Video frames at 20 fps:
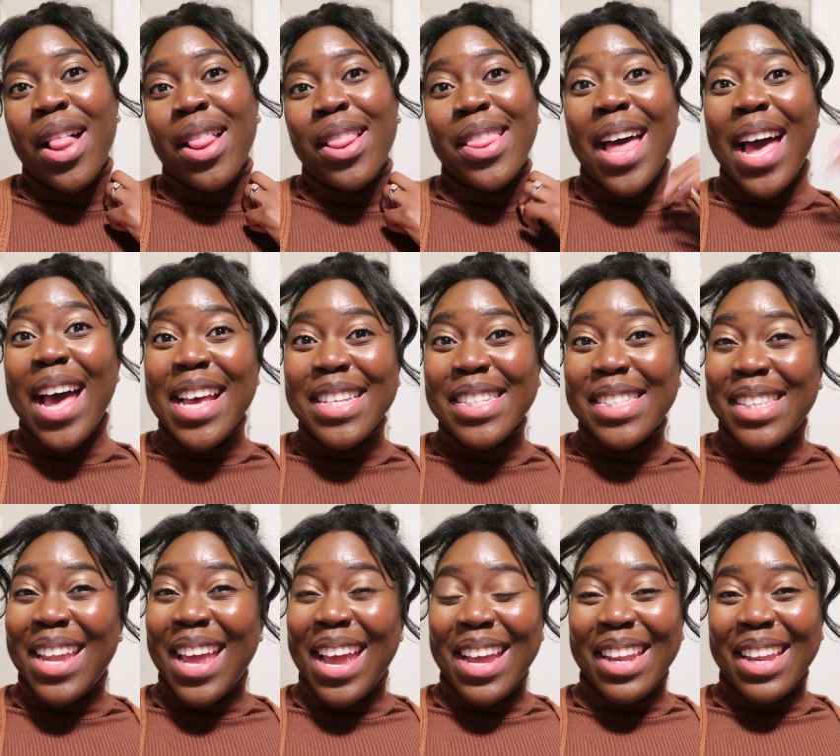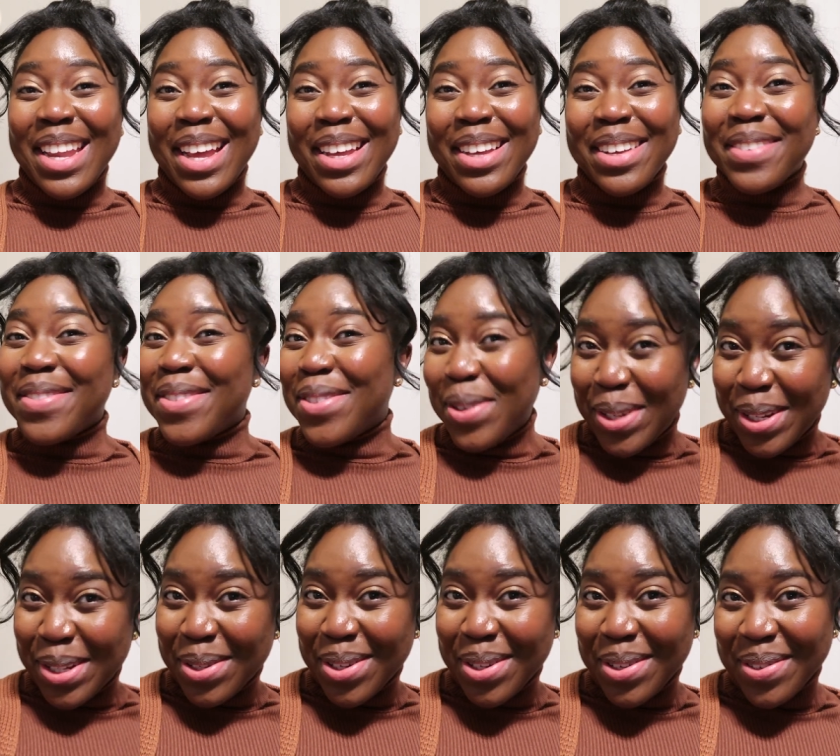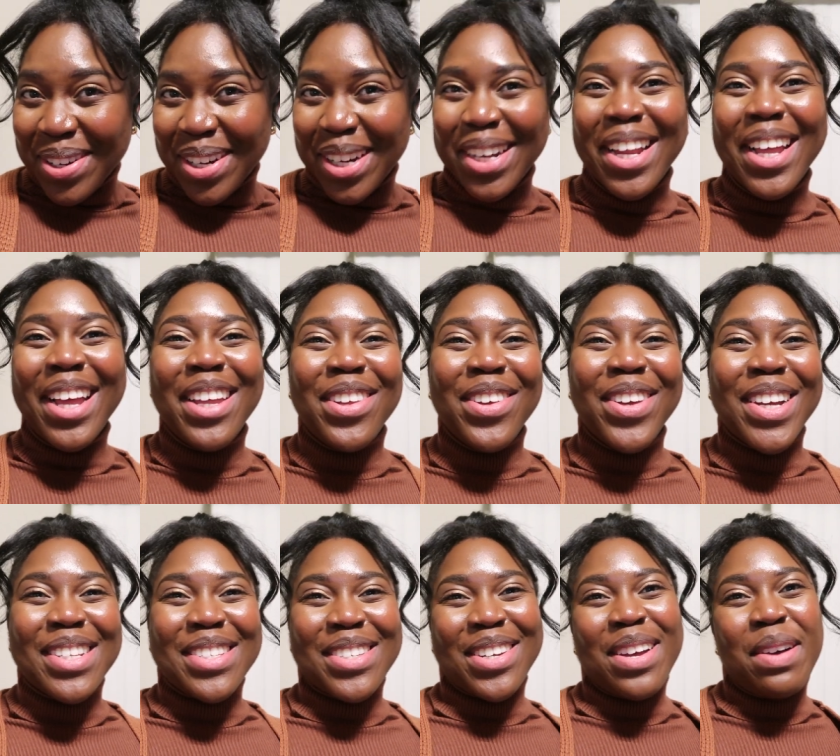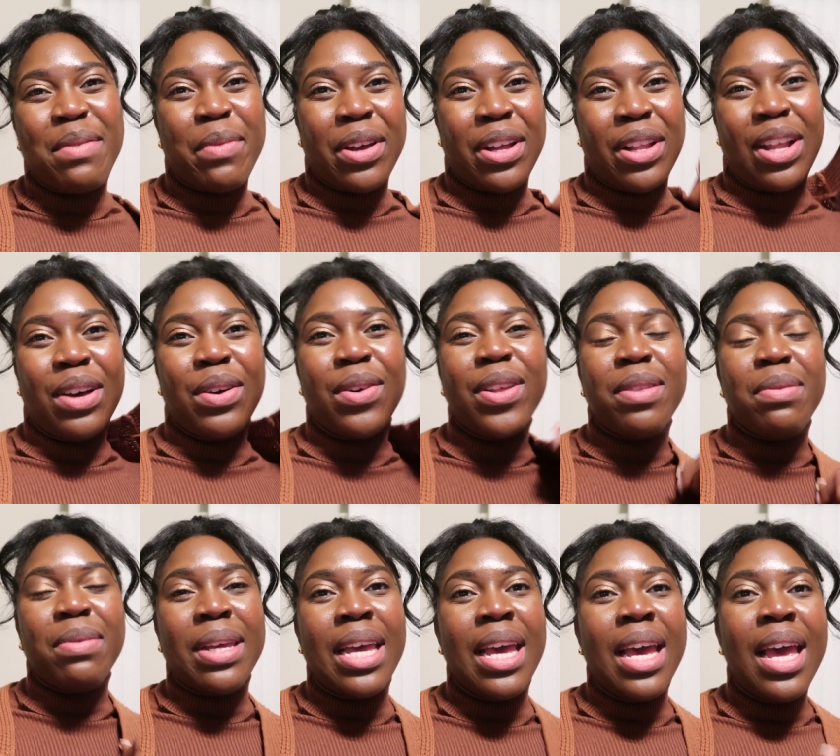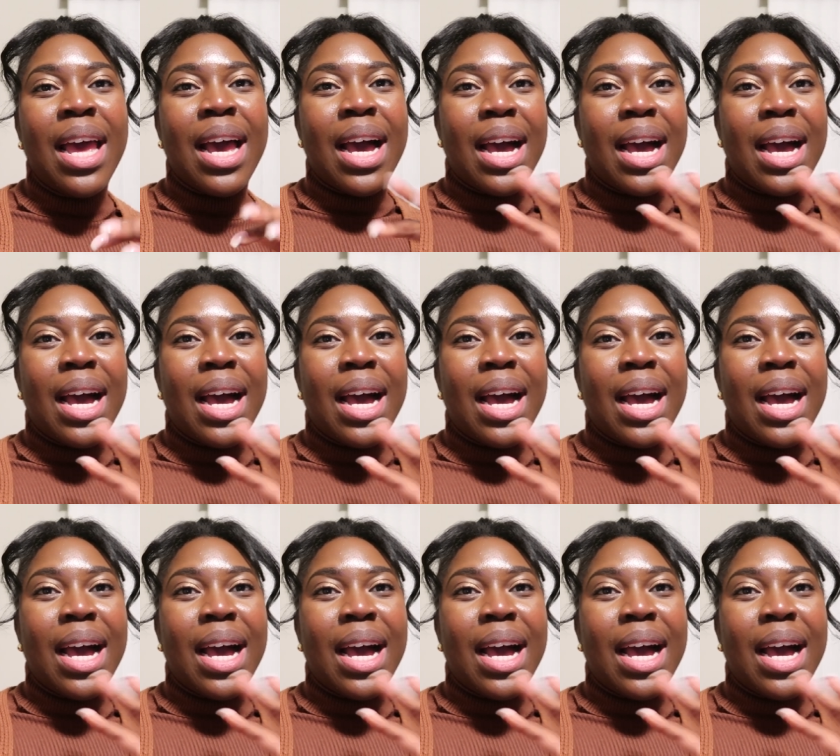last date night of twenty twenty-one, and you guys are coming along with me.